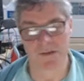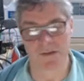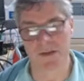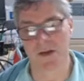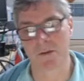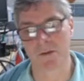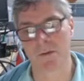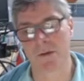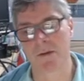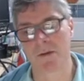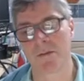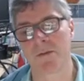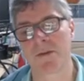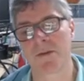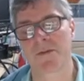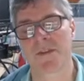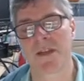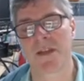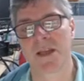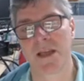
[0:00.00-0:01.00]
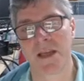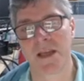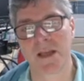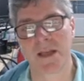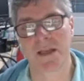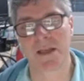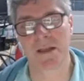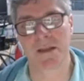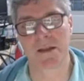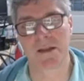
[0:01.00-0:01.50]
So with
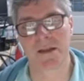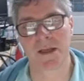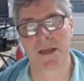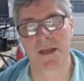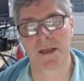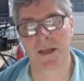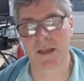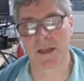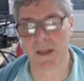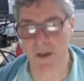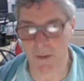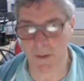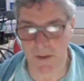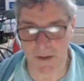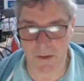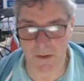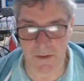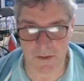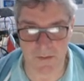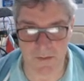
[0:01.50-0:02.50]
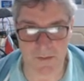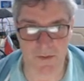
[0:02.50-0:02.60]
the the lower cost,